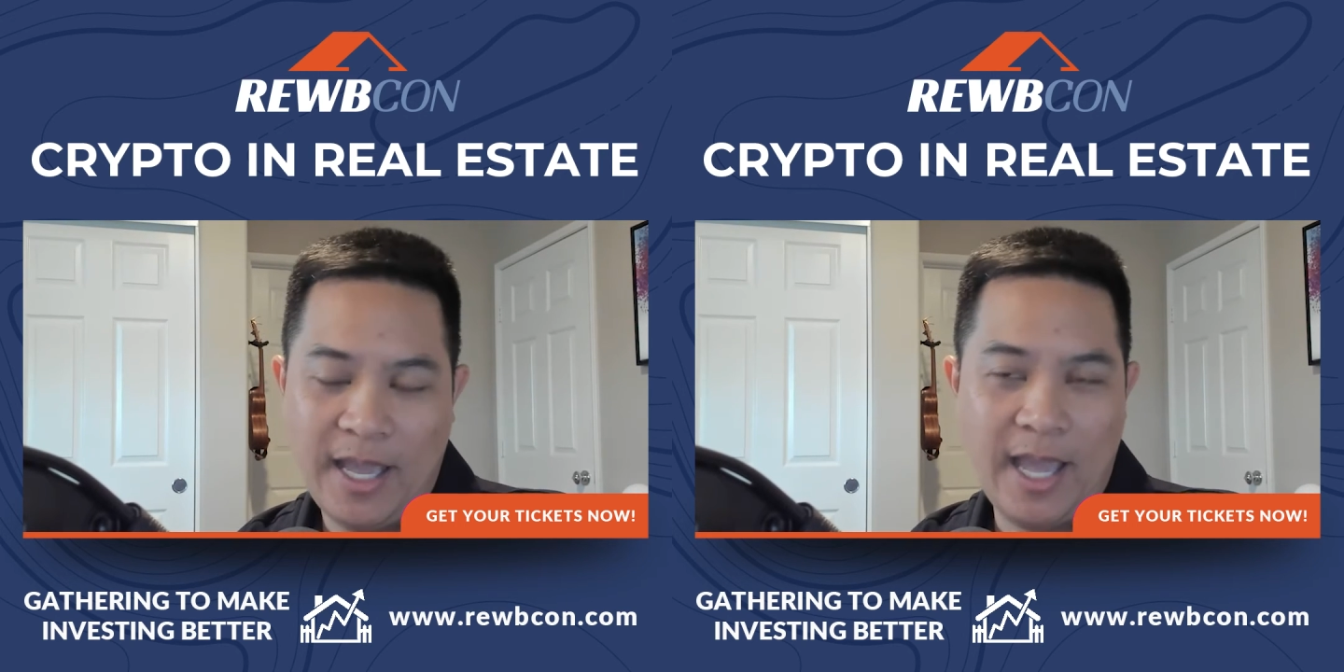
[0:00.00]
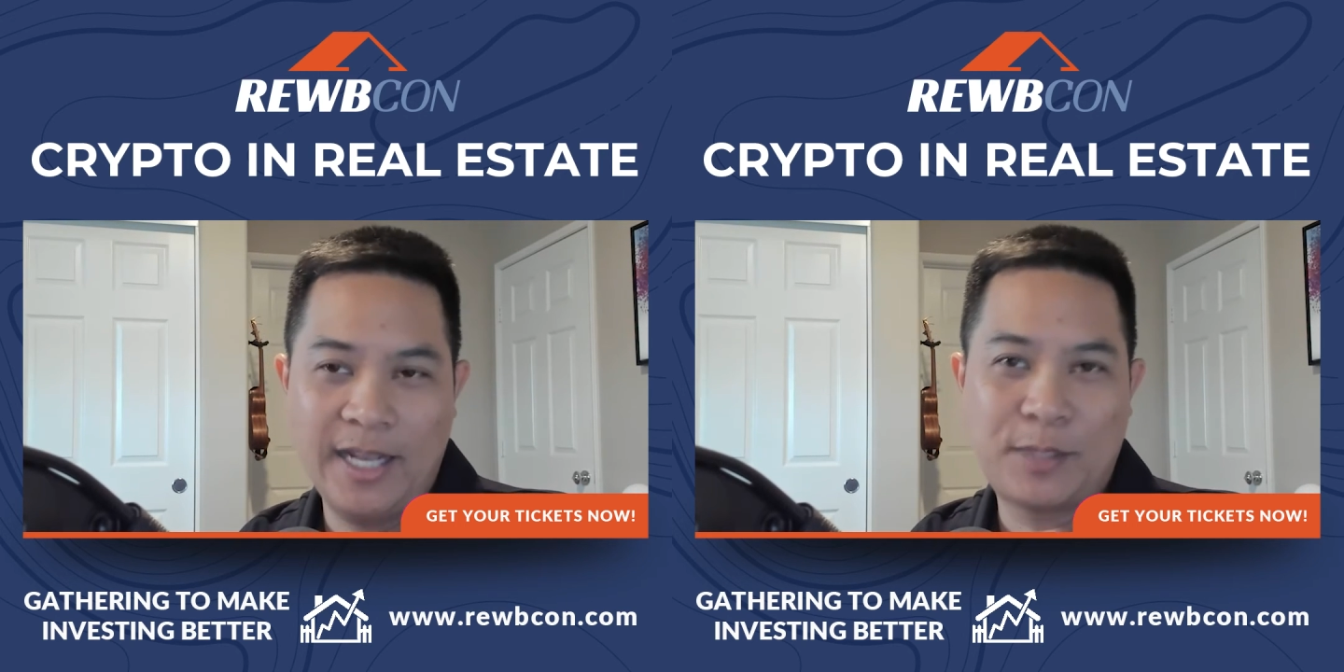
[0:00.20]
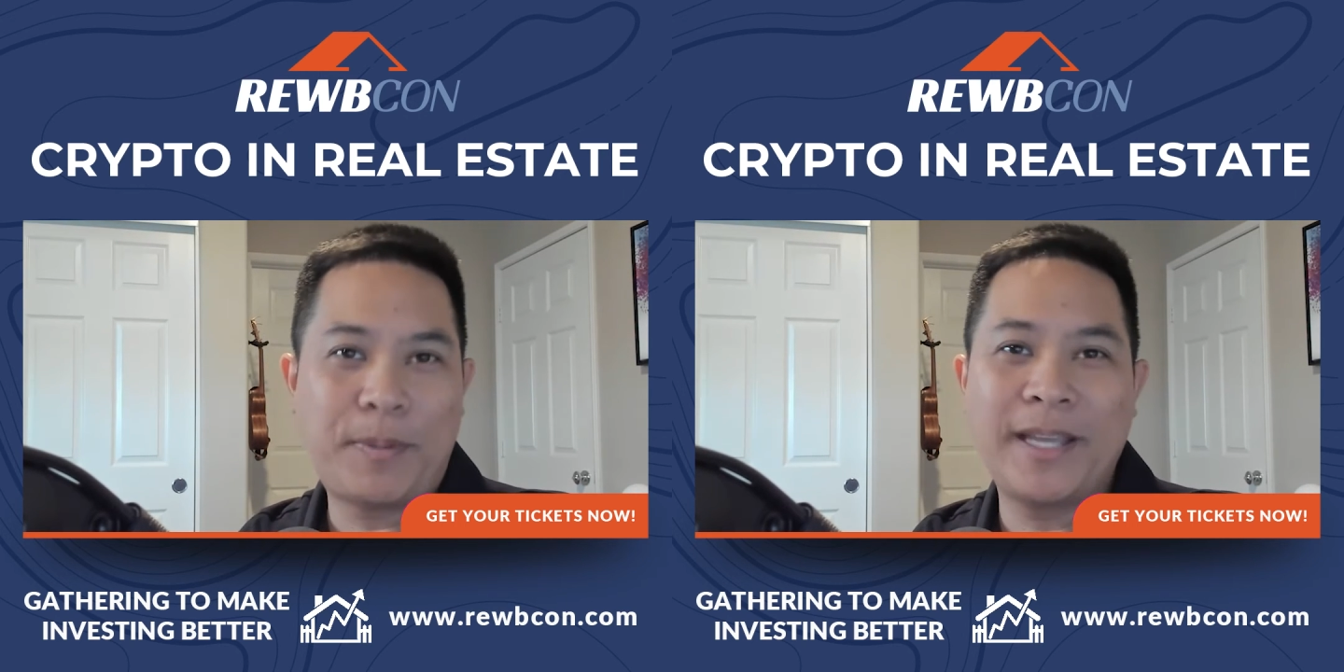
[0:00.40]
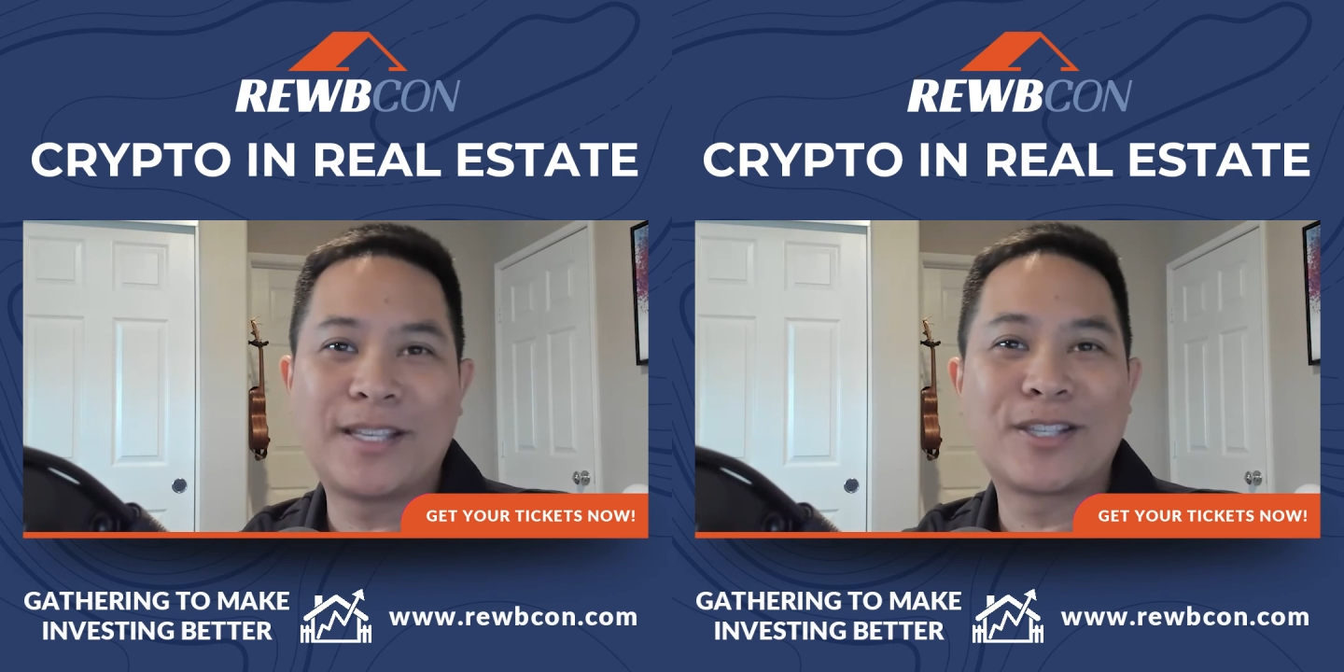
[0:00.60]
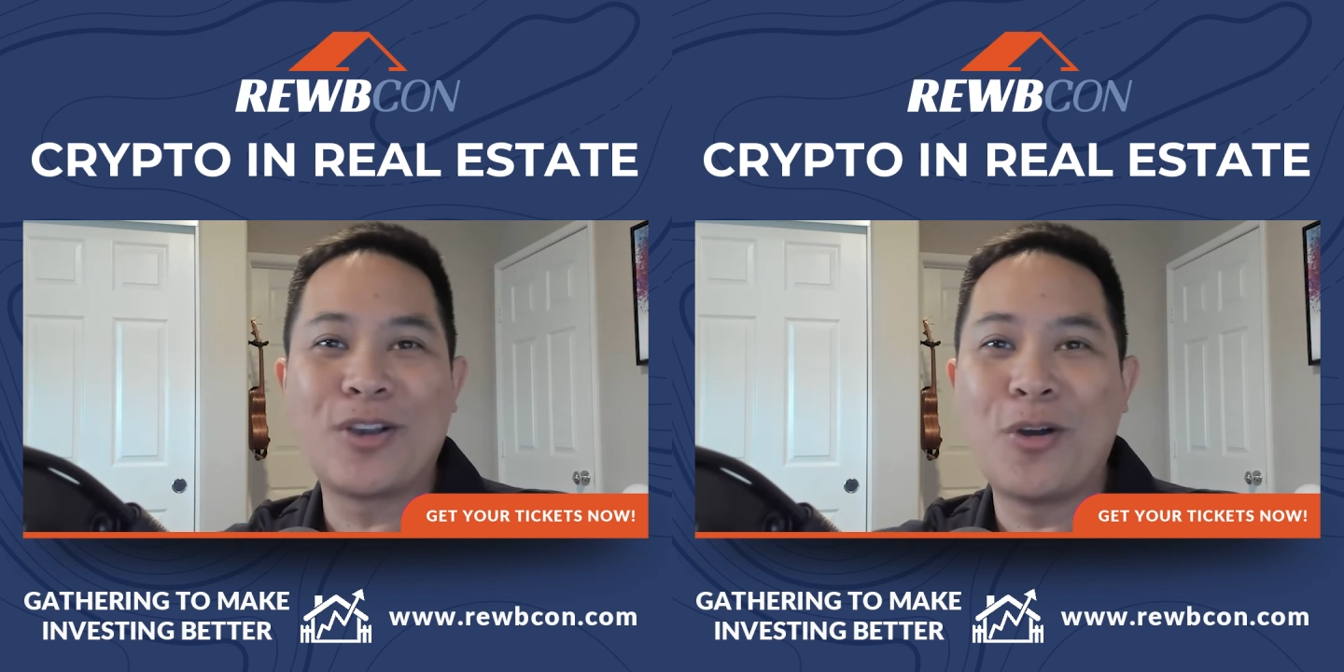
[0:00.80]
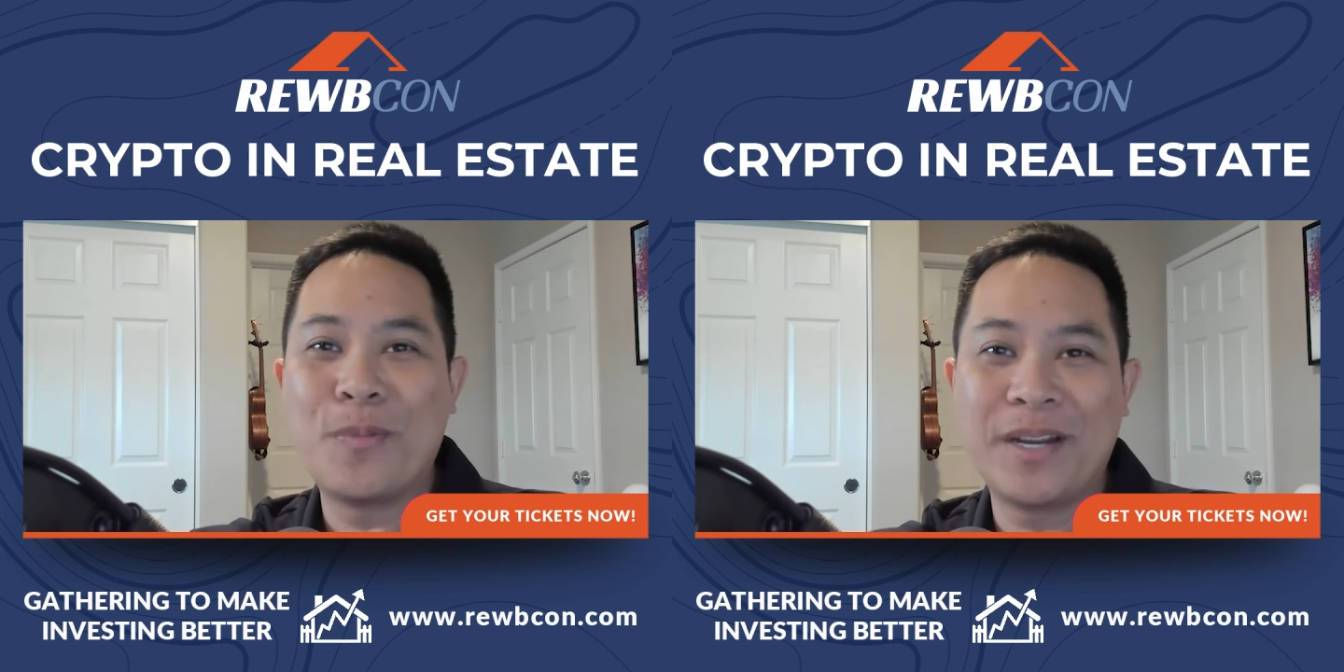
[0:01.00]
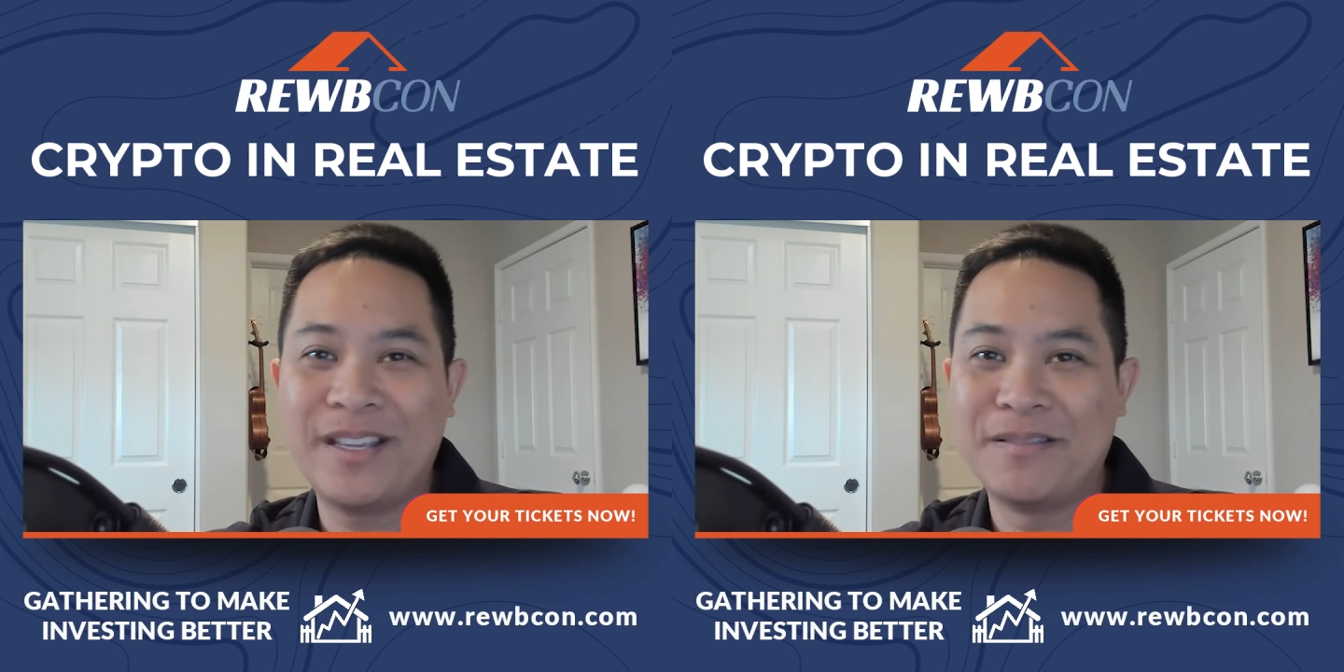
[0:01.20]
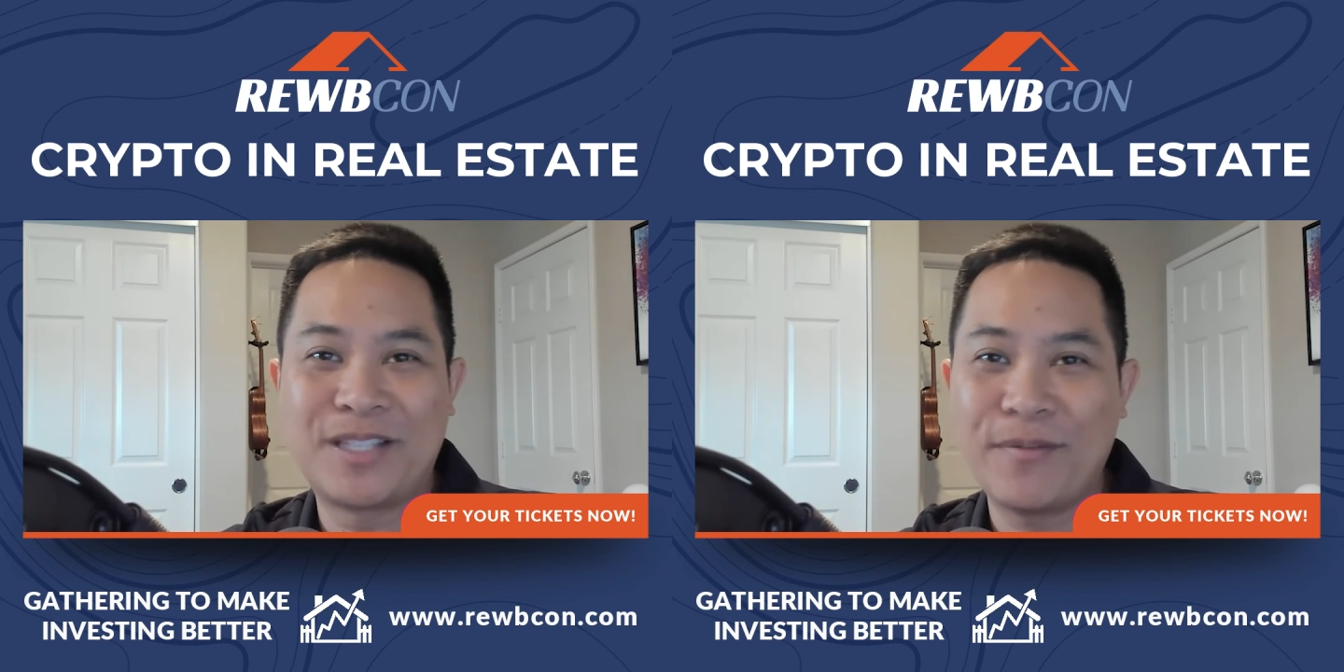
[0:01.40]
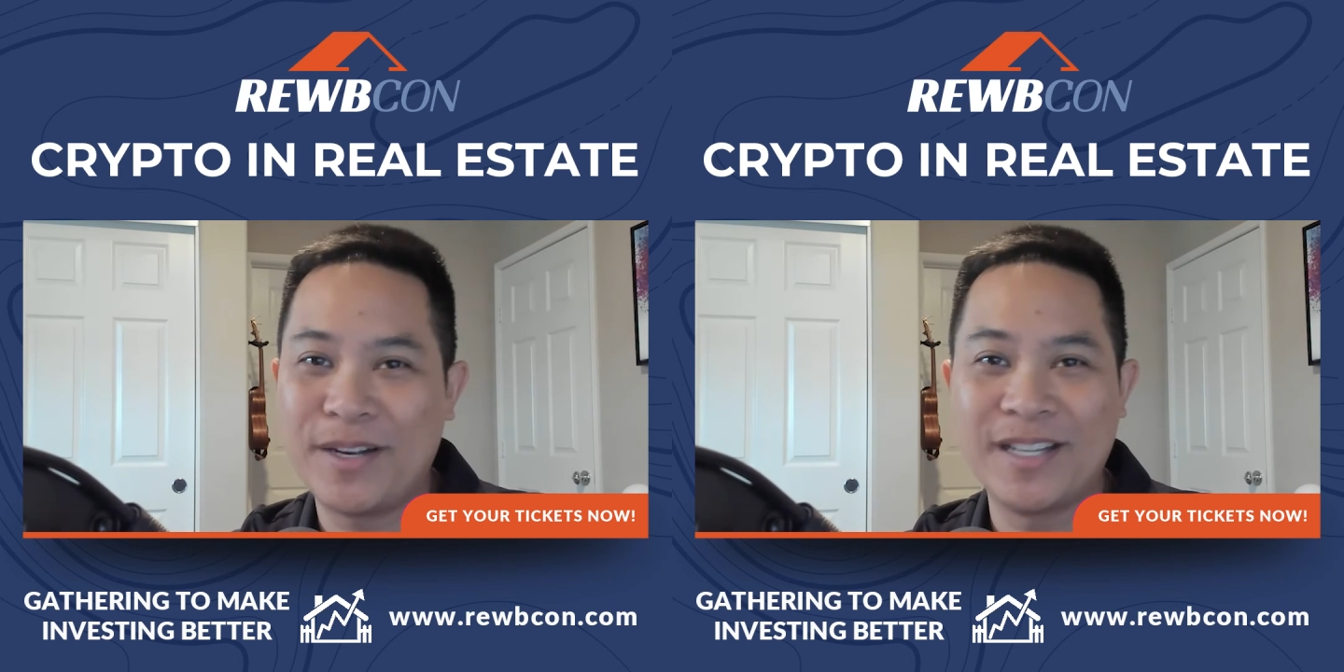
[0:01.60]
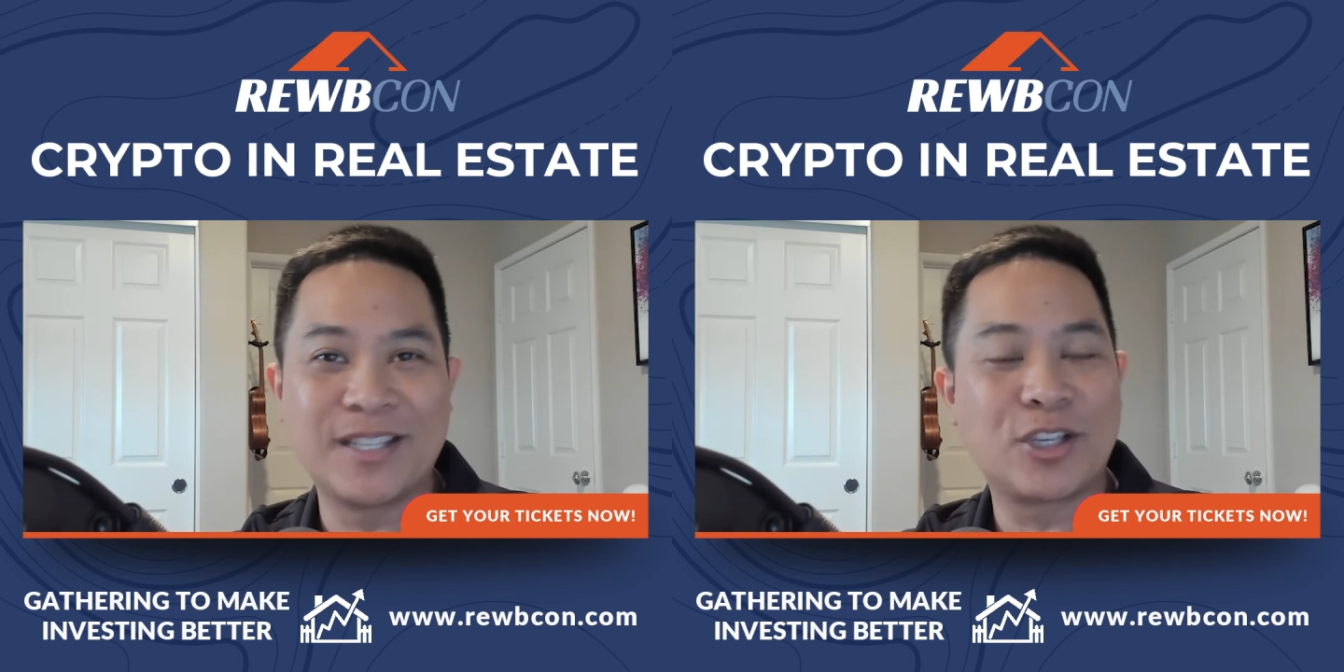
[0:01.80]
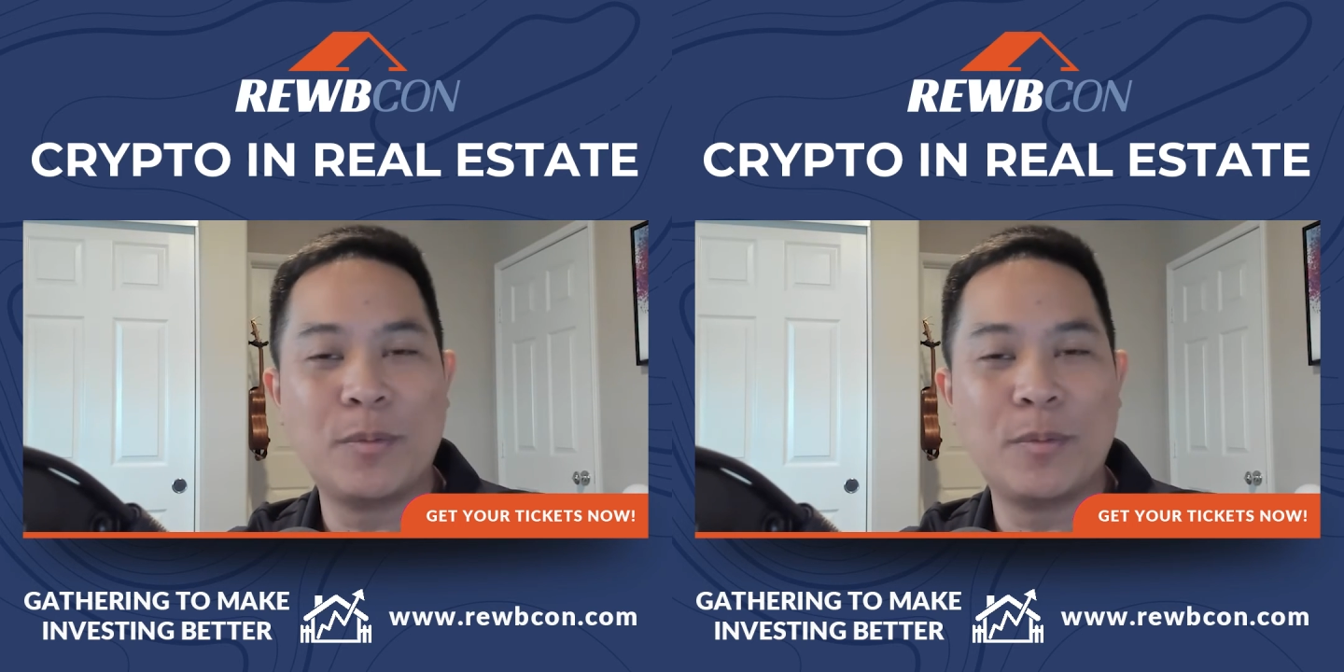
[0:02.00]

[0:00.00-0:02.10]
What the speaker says: and it's paid so many dividends,